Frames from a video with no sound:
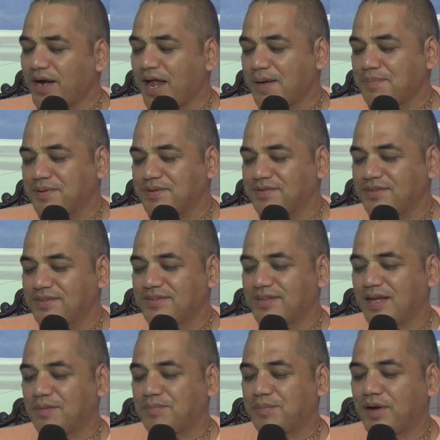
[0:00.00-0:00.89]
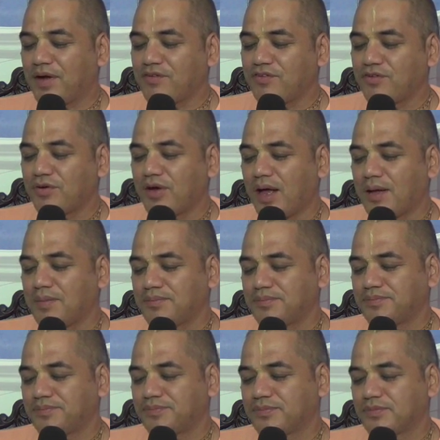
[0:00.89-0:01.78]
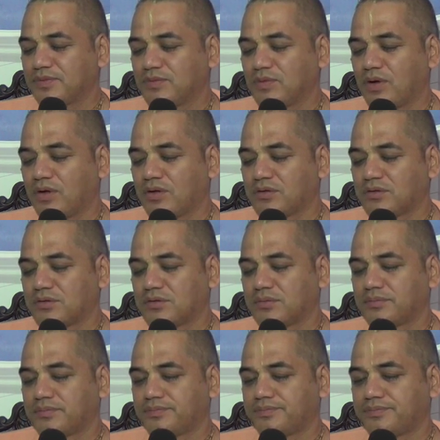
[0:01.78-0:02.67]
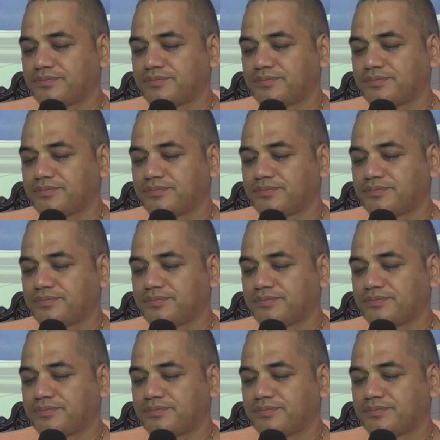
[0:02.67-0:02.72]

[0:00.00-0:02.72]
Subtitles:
what happens is that Parashuram was